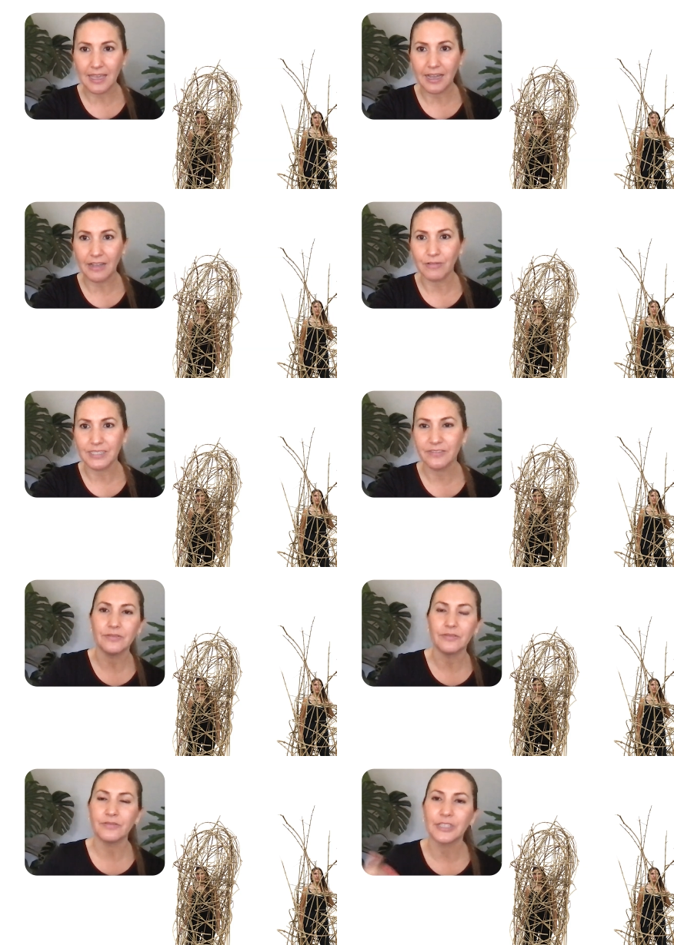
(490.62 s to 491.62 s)
I was
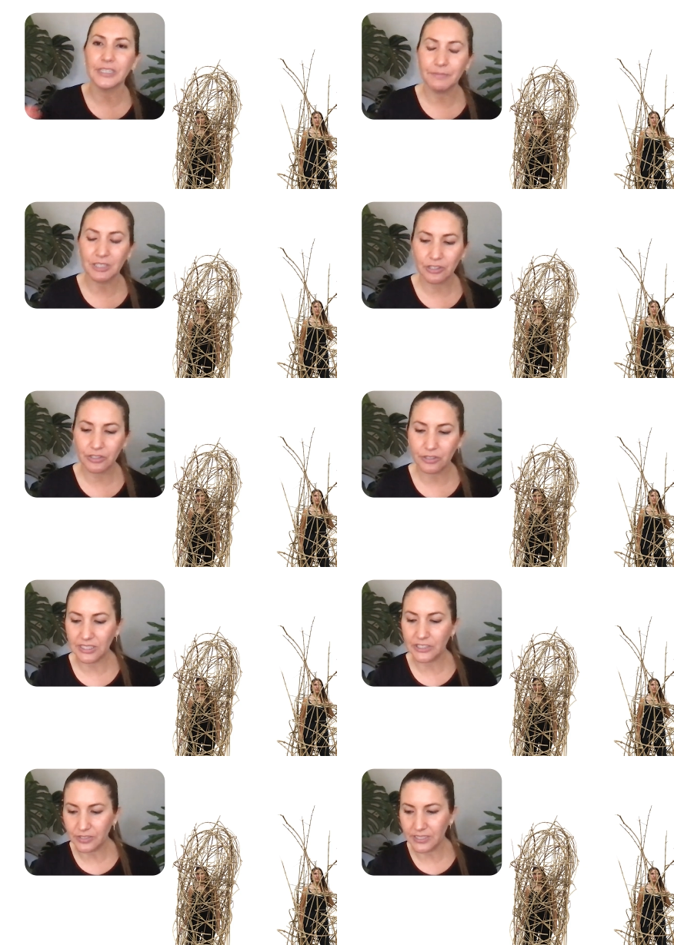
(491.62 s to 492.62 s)
very much
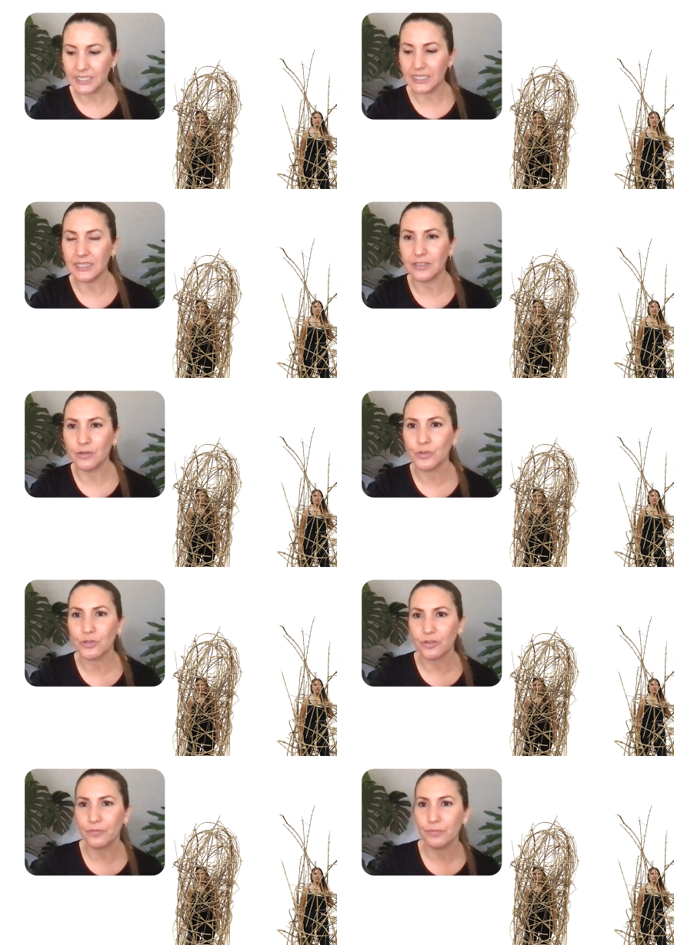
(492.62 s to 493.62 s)
interested in the
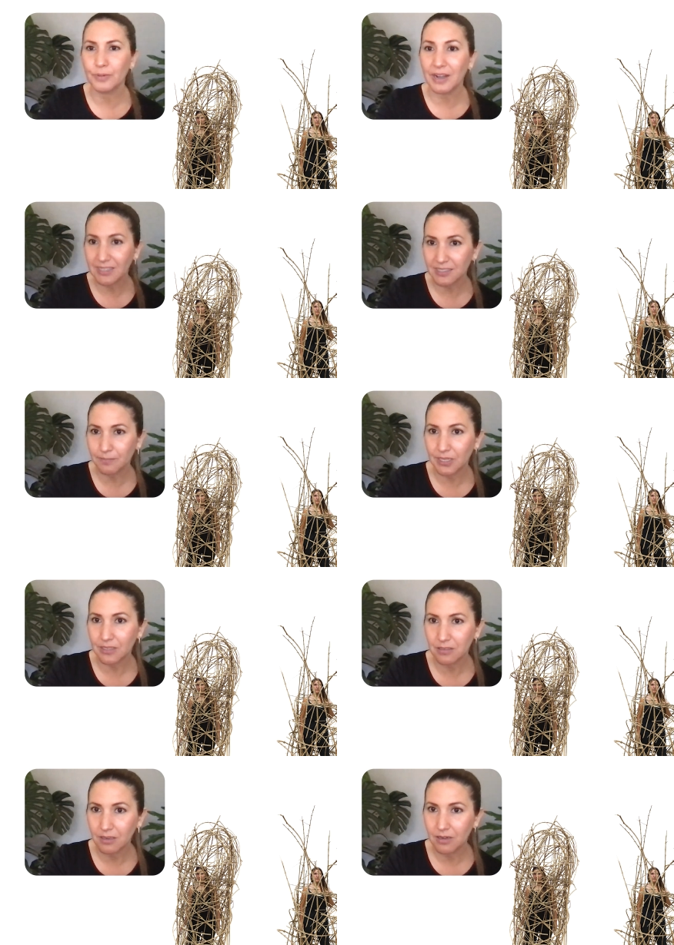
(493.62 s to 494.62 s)
notion of private
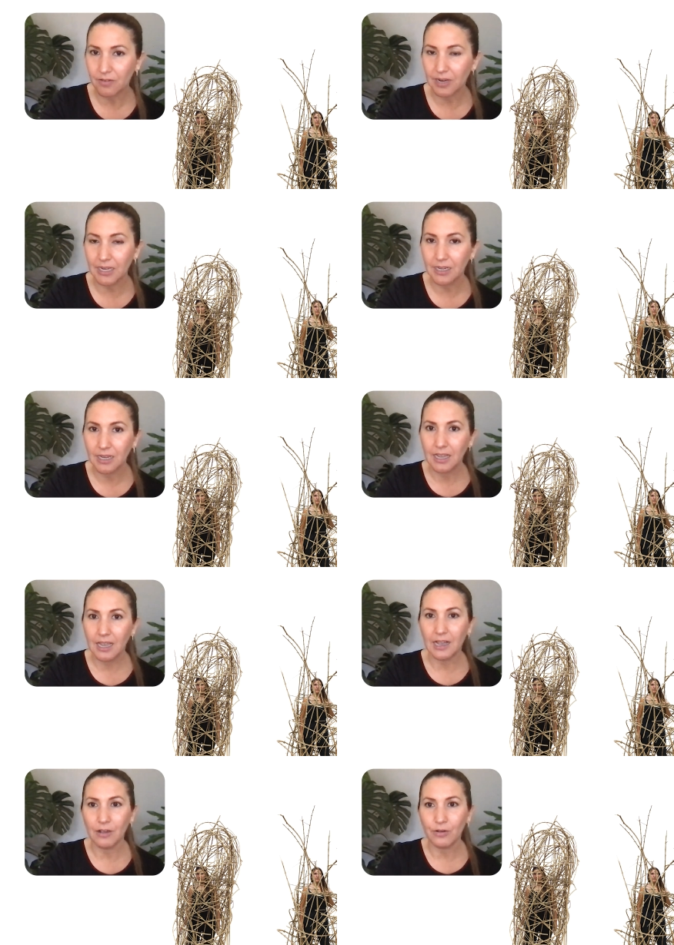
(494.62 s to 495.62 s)
space, right?
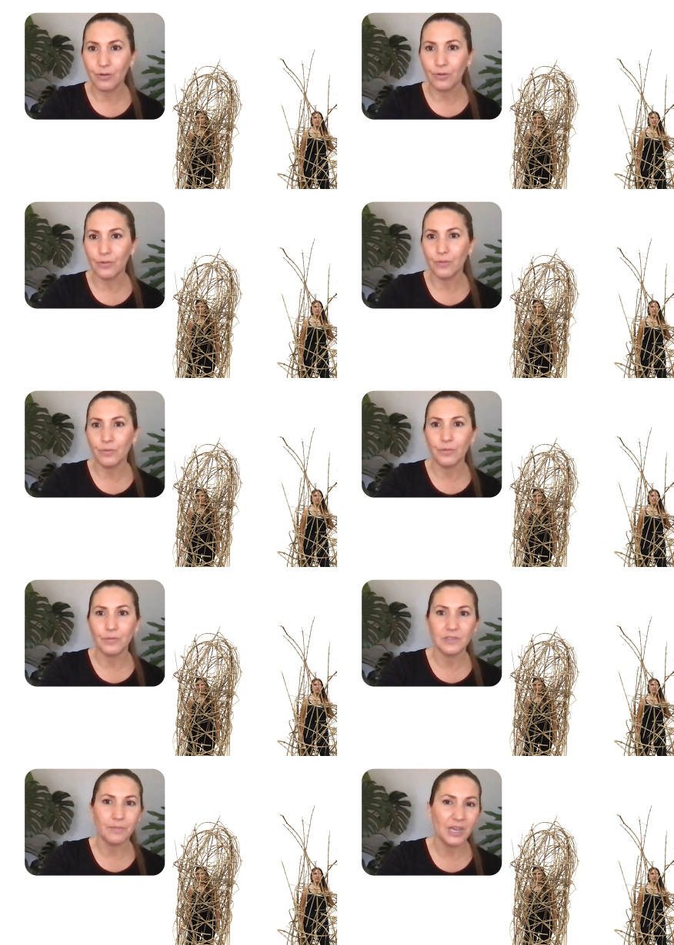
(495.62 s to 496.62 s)
How
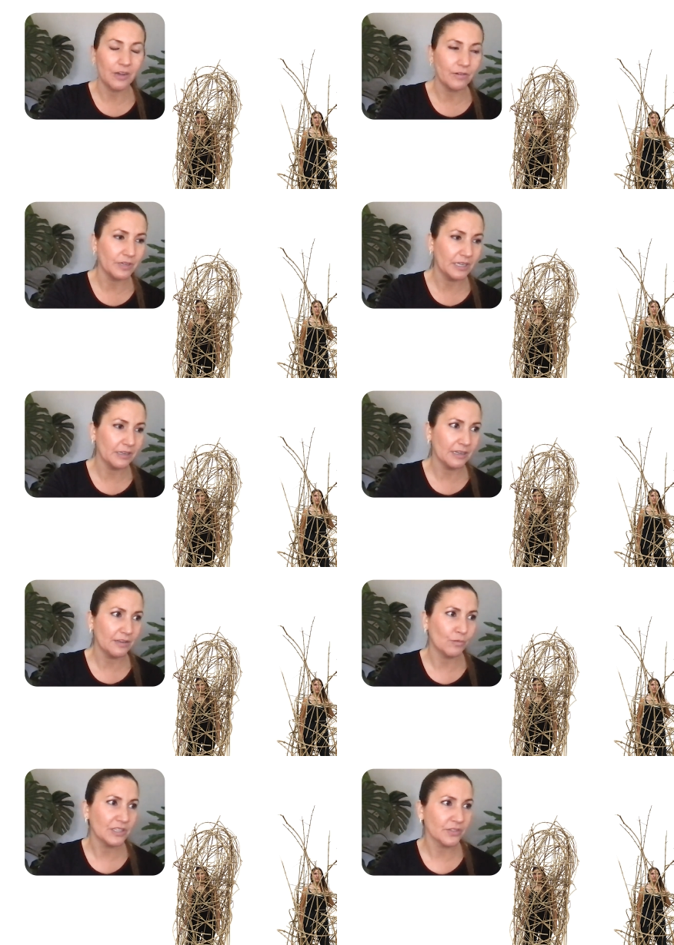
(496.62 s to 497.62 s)
somehow in
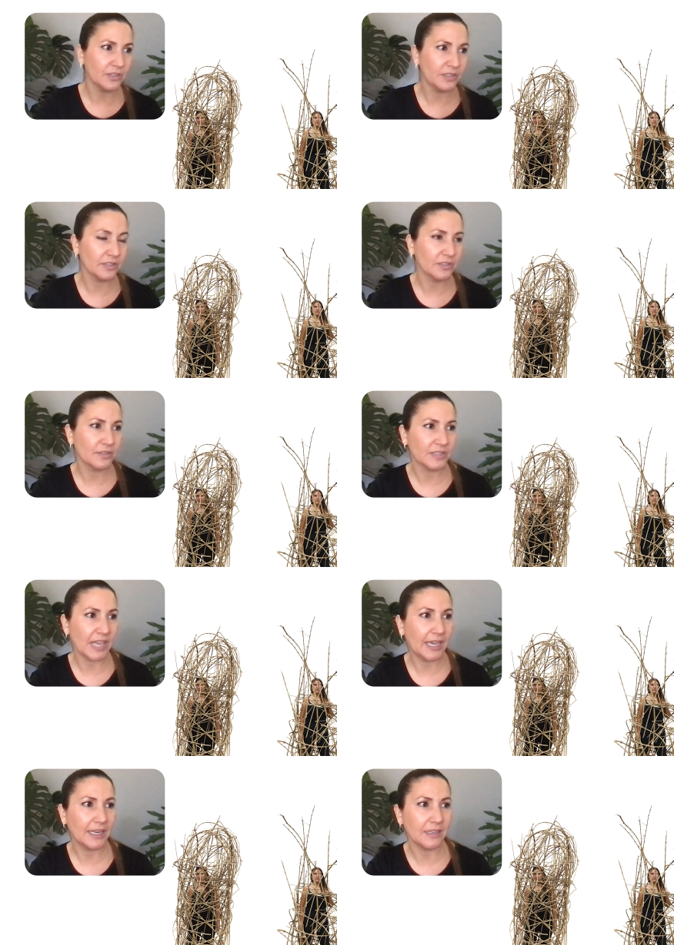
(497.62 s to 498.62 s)
Western
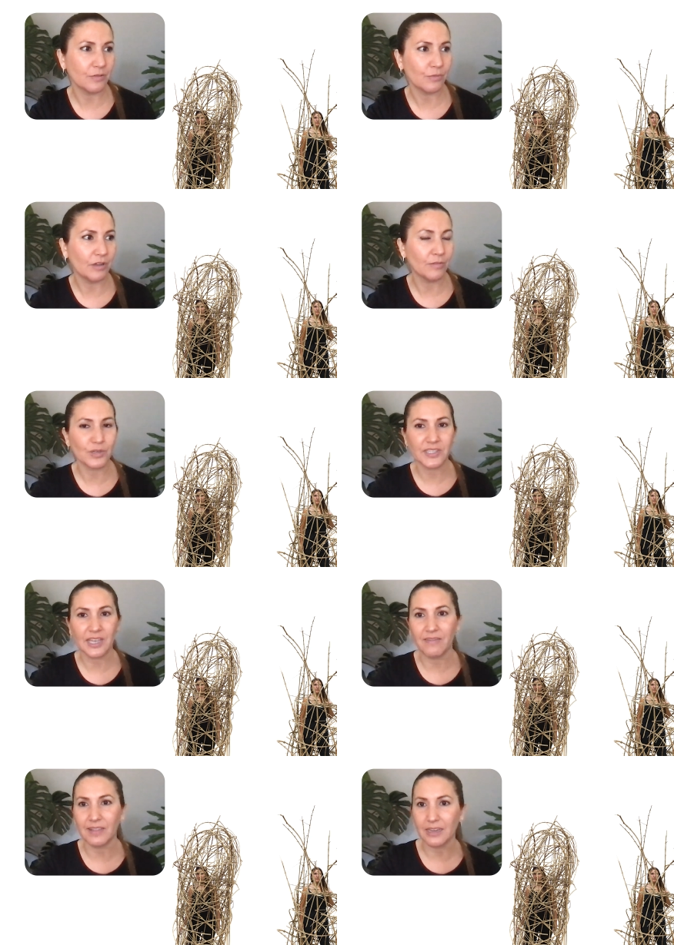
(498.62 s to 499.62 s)
societies, we always
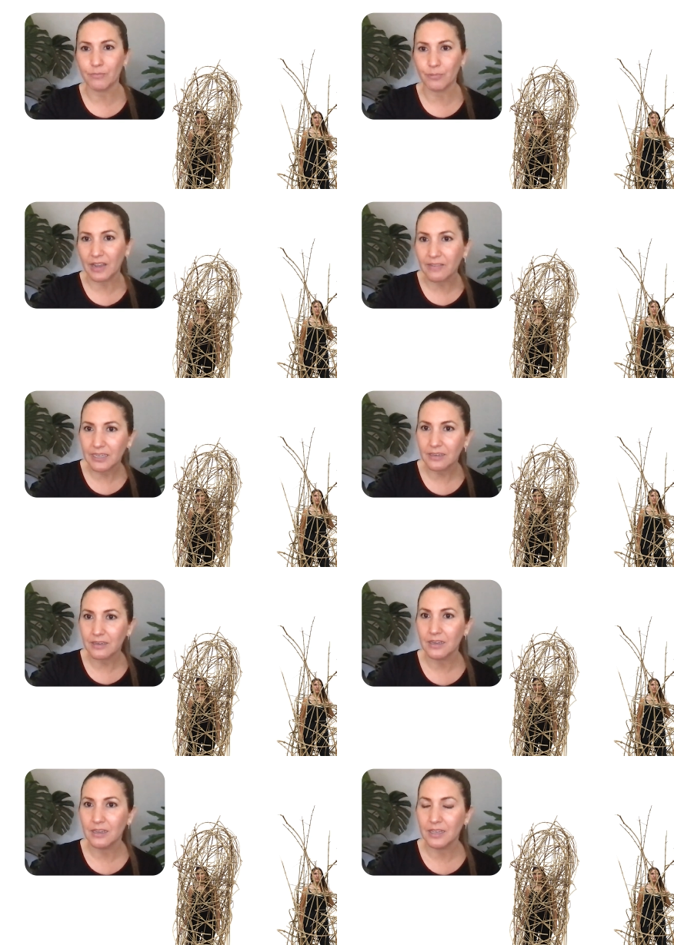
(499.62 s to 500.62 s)
have like private
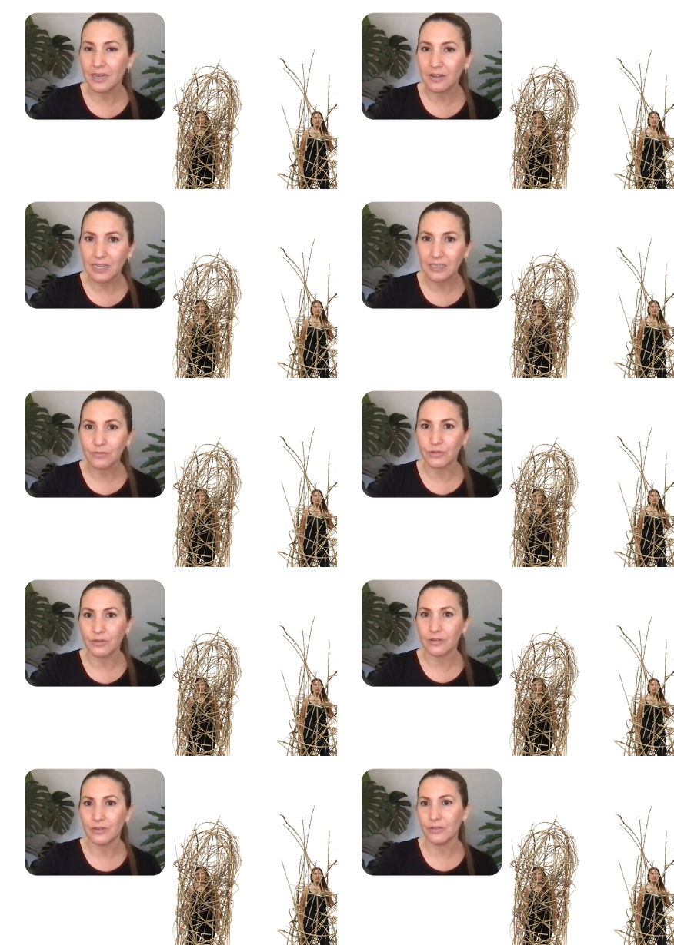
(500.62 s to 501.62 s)
areas
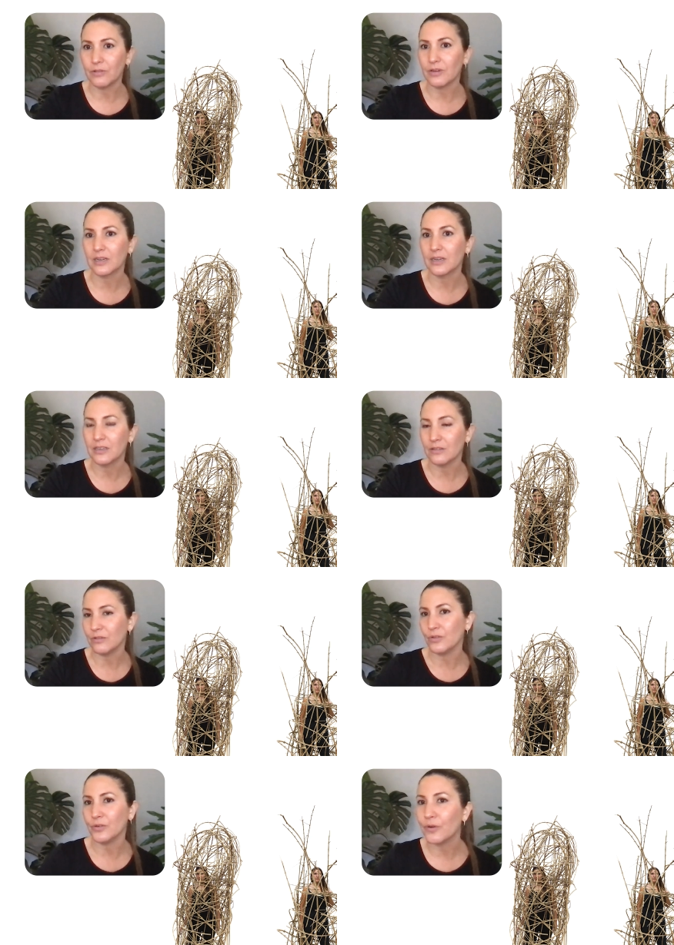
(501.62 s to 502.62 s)
where
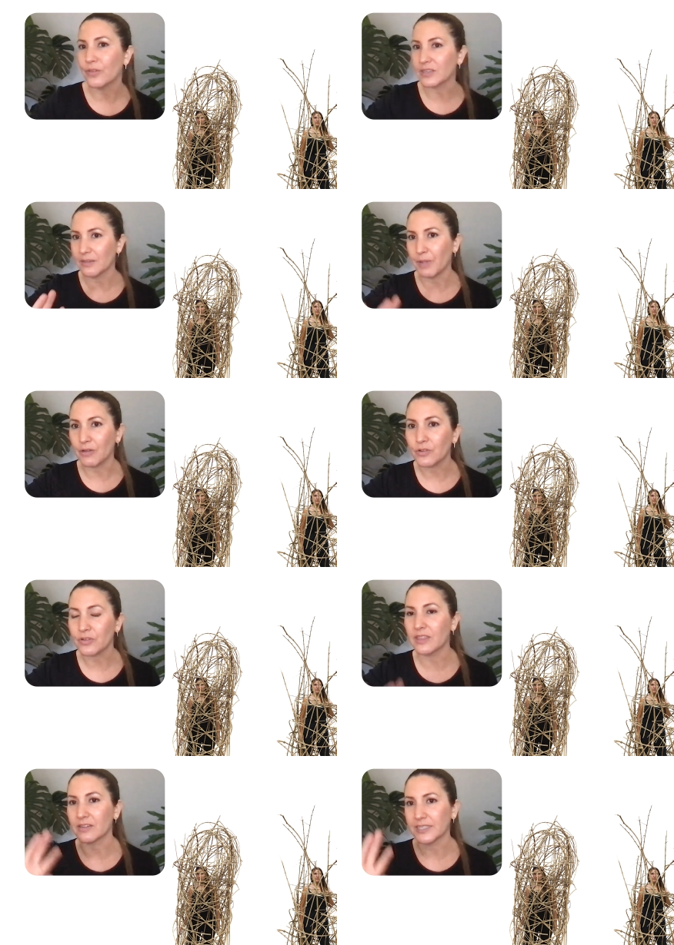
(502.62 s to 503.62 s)
you know, there's a
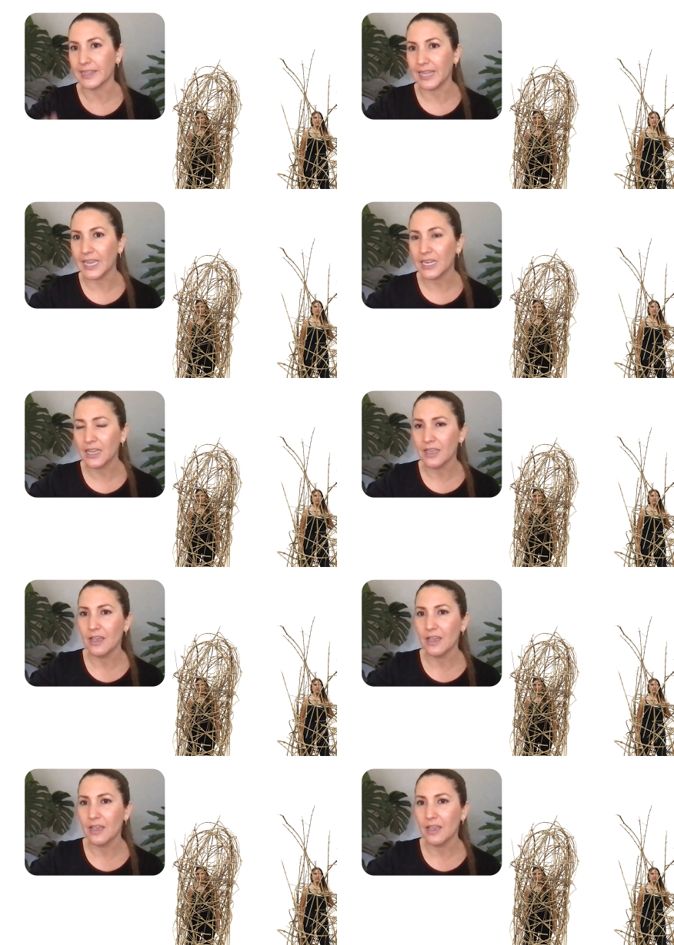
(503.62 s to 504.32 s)
boundary, there's a line.